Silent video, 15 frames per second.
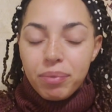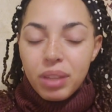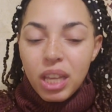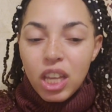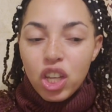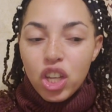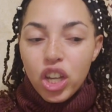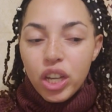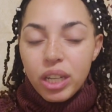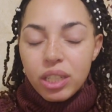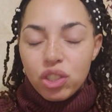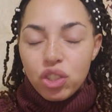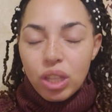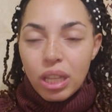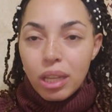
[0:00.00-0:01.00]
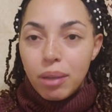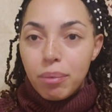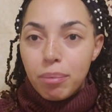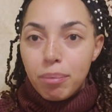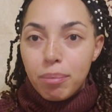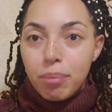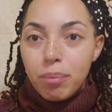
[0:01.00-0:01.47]
encourage
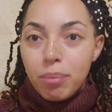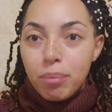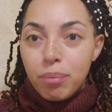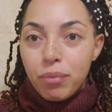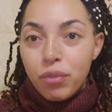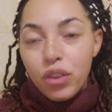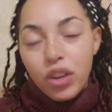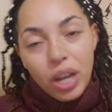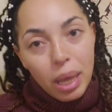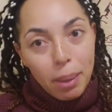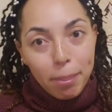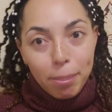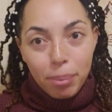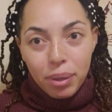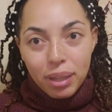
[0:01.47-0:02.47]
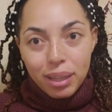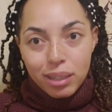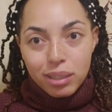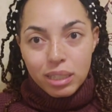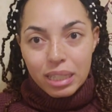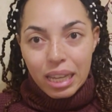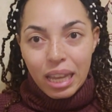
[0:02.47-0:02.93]
them for input,
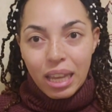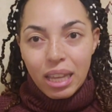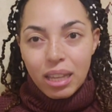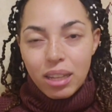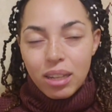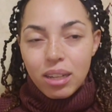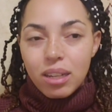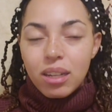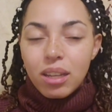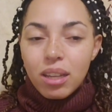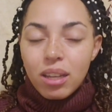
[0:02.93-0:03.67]
and